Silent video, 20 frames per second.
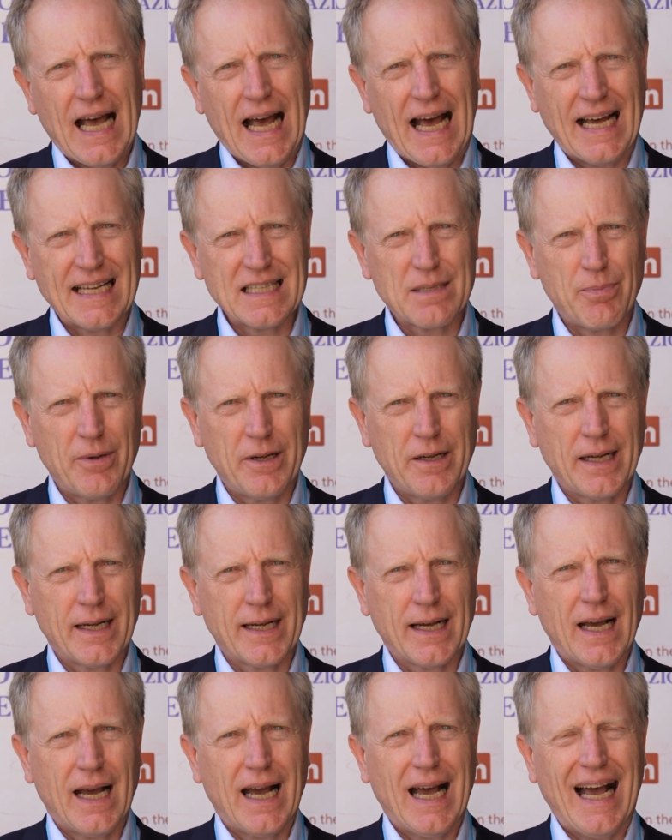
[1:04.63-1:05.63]
as
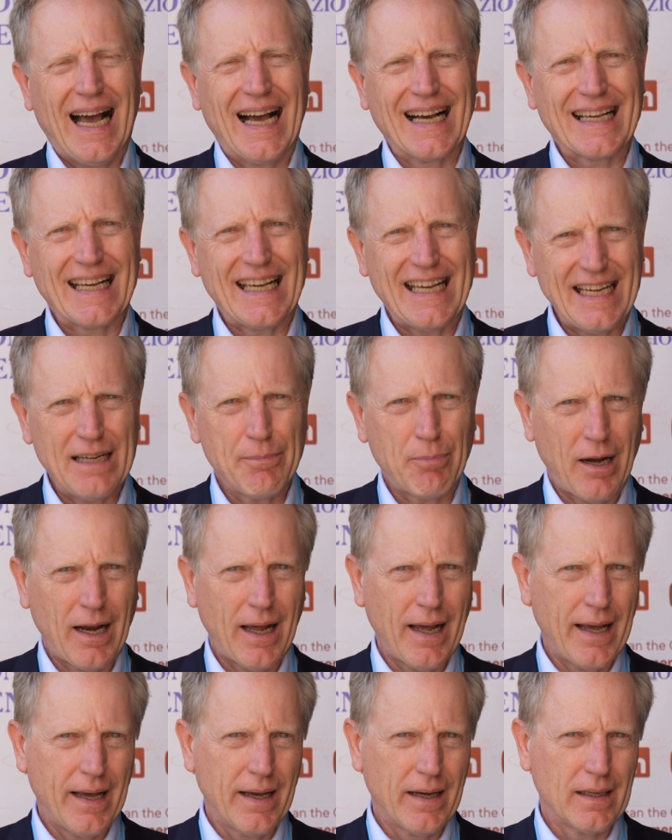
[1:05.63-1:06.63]
being a key
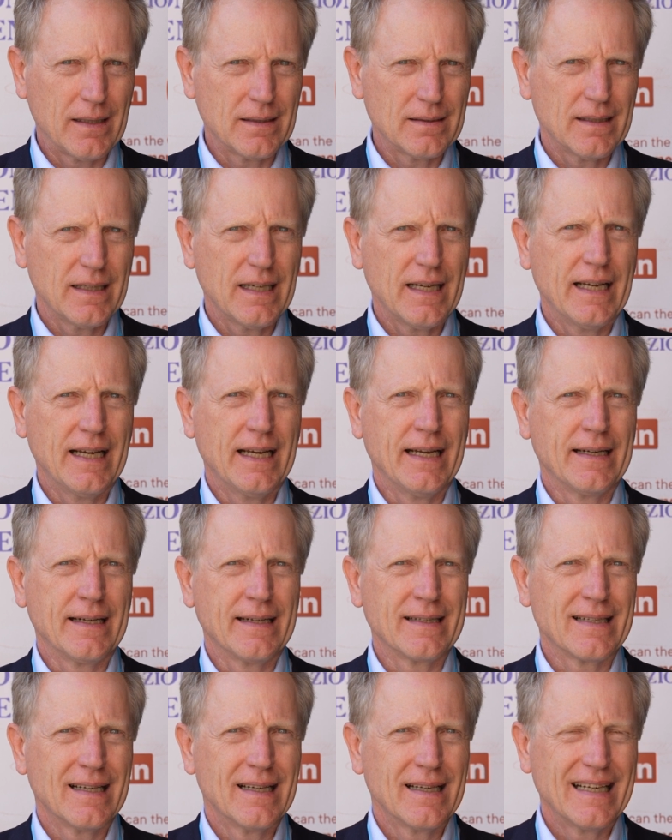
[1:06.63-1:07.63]
player
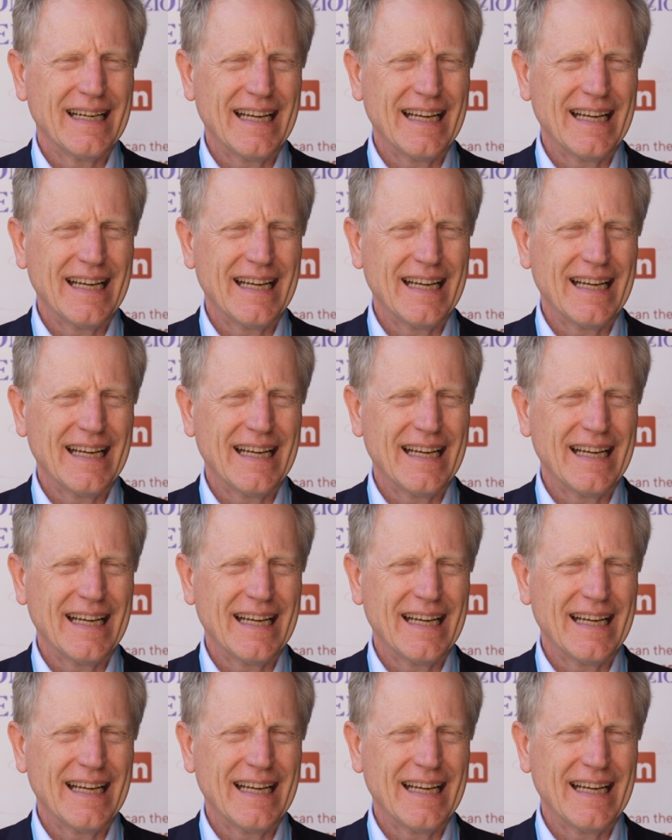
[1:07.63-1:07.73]
in